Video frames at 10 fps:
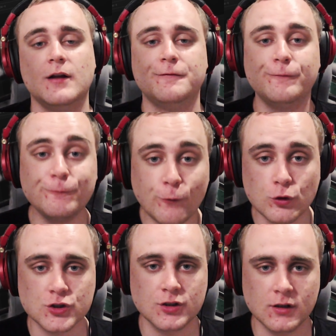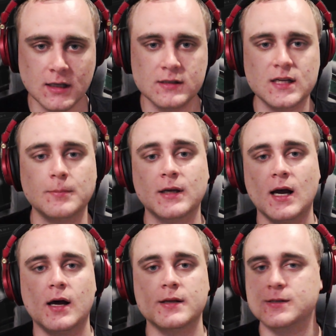Unfortunately, some
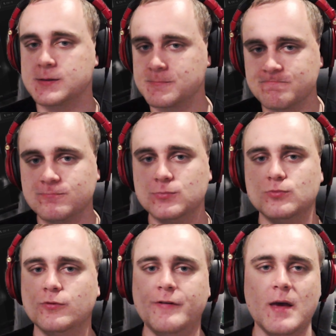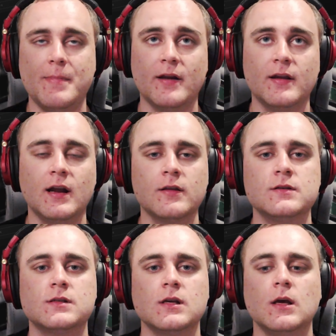cars fare better than
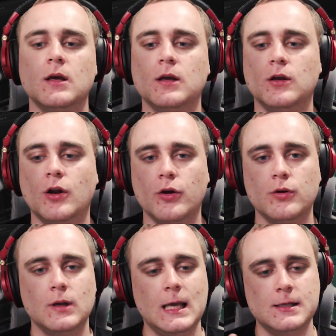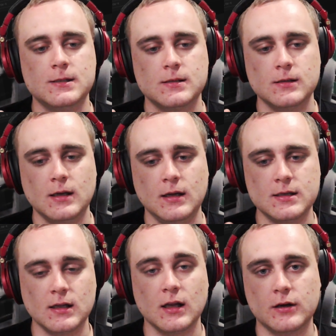others. It
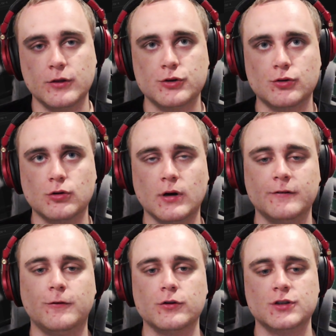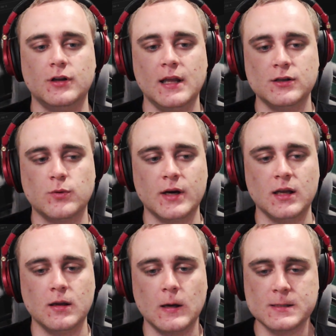is a luck of the draw, unfortunately, in
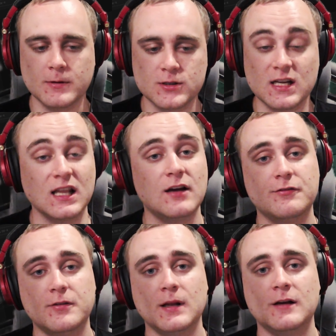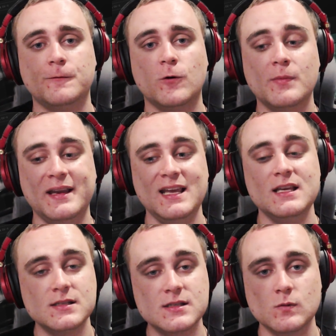N20. As much as I love the platform, it
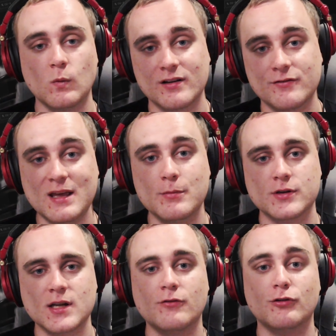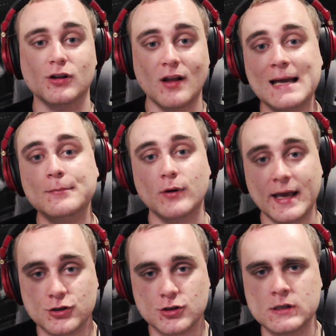is one of the most unreliable
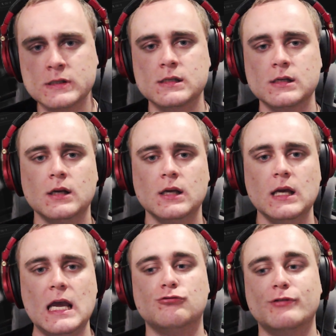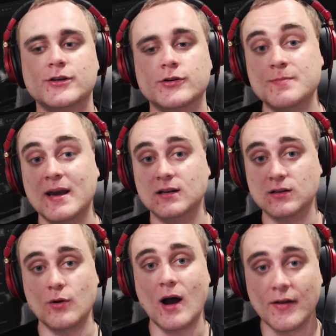engines in retrospect
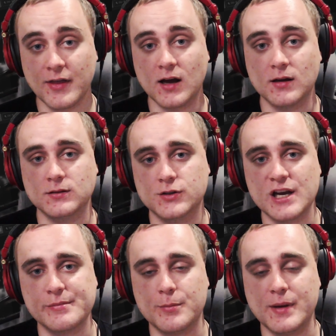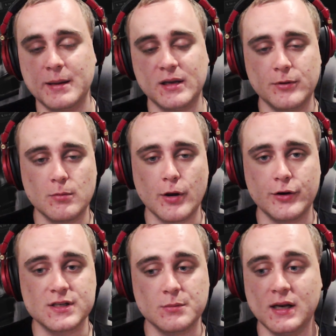to other turbo BMW
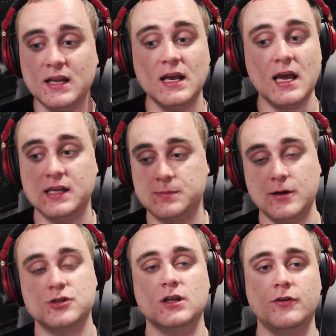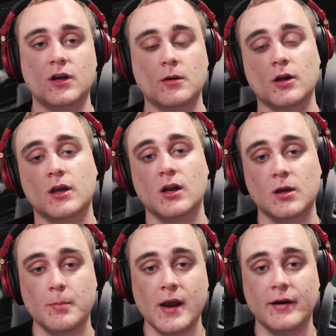motors. I mean, especially if you're going to
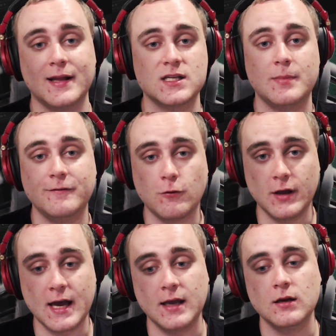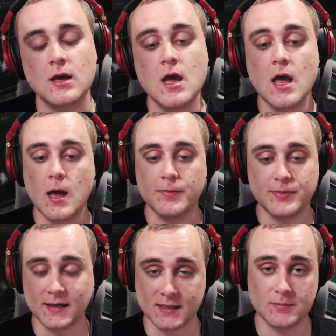compare it against the B48.
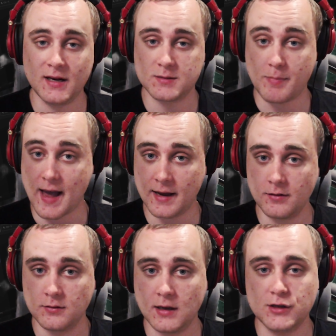That doesn't mean it's bad.